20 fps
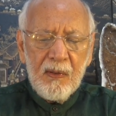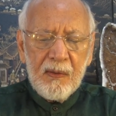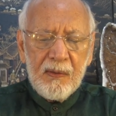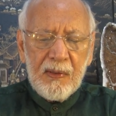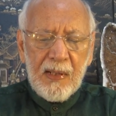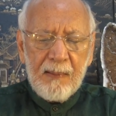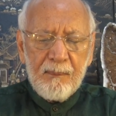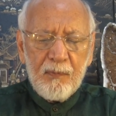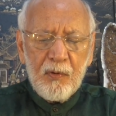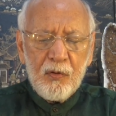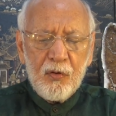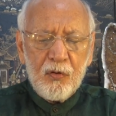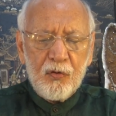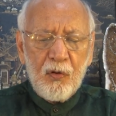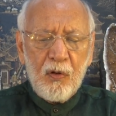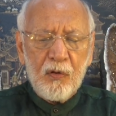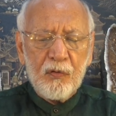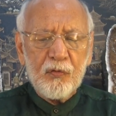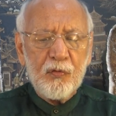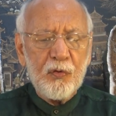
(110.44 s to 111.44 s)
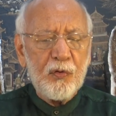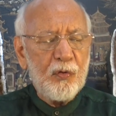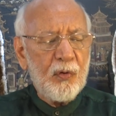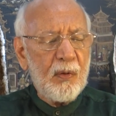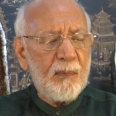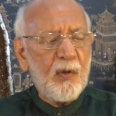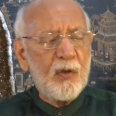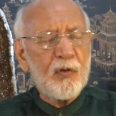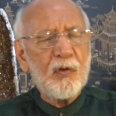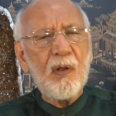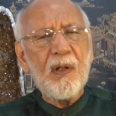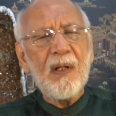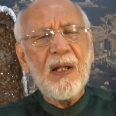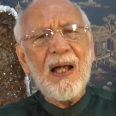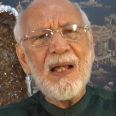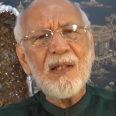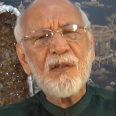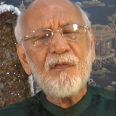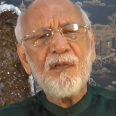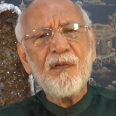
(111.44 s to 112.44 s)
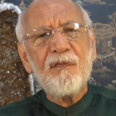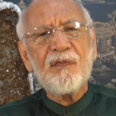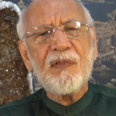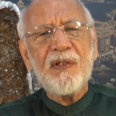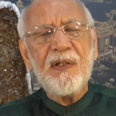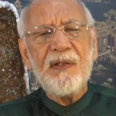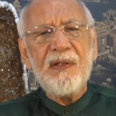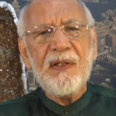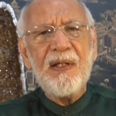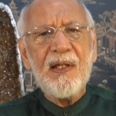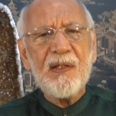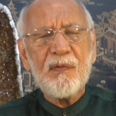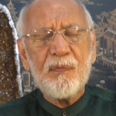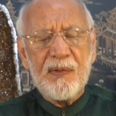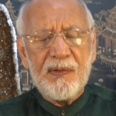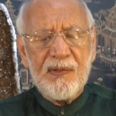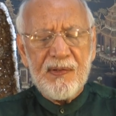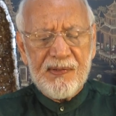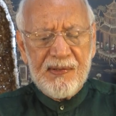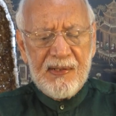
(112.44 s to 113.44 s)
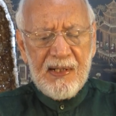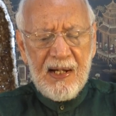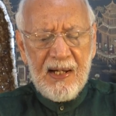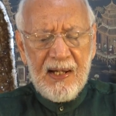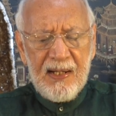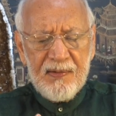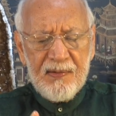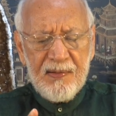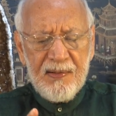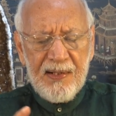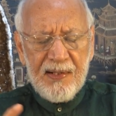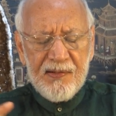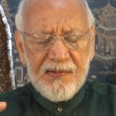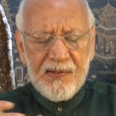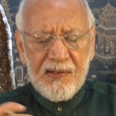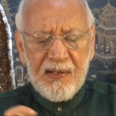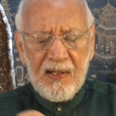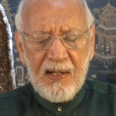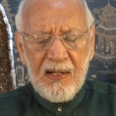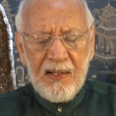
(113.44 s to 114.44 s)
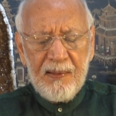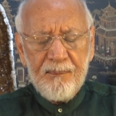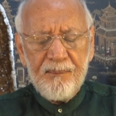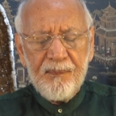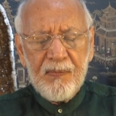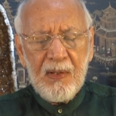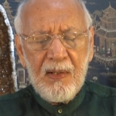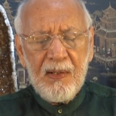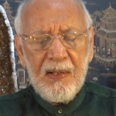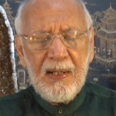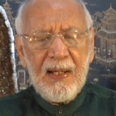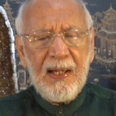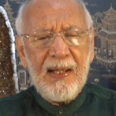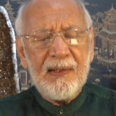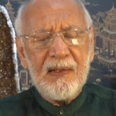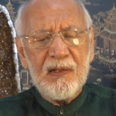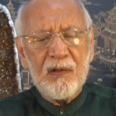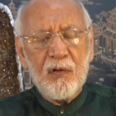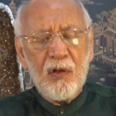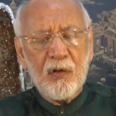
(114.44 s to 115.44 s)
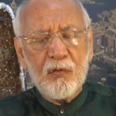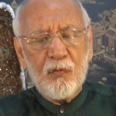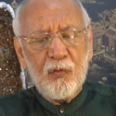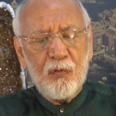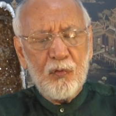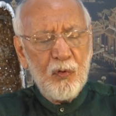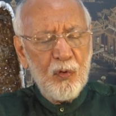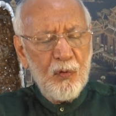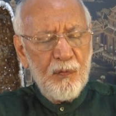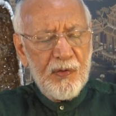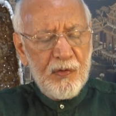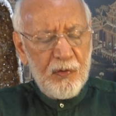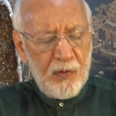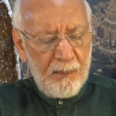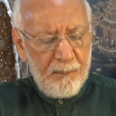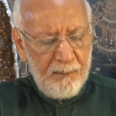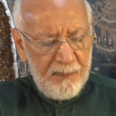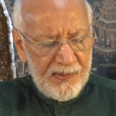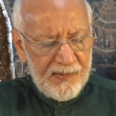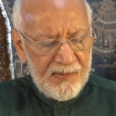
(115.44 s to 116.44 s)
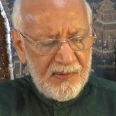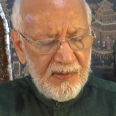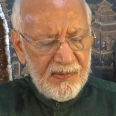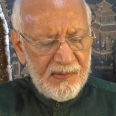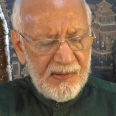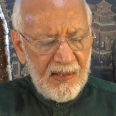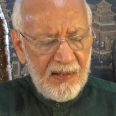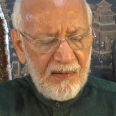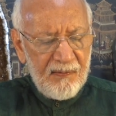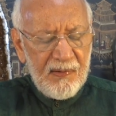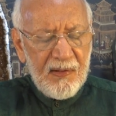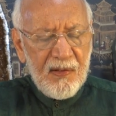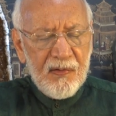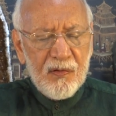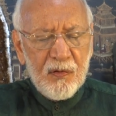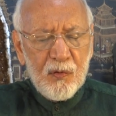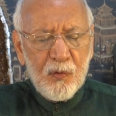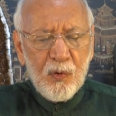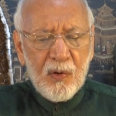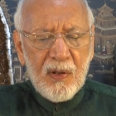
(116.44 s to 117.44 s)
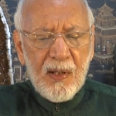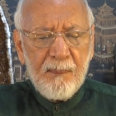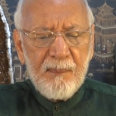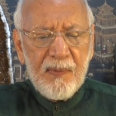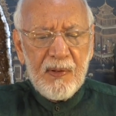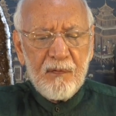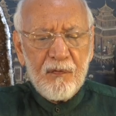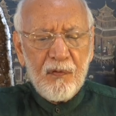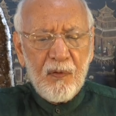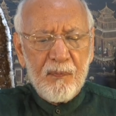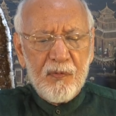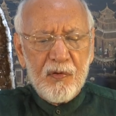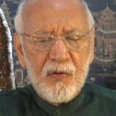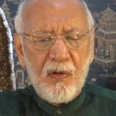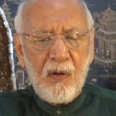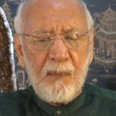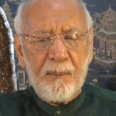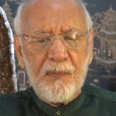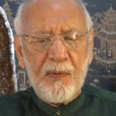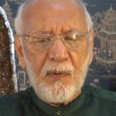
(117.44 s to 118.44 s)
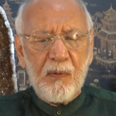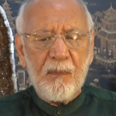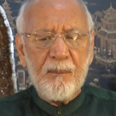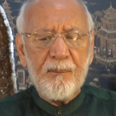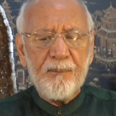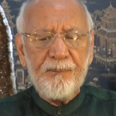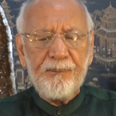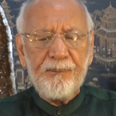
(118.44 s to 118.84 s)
Now I'm going to talk to you about your last 15 days with this card, next card, and it's got to do with your business areas, you coming from Scorpio.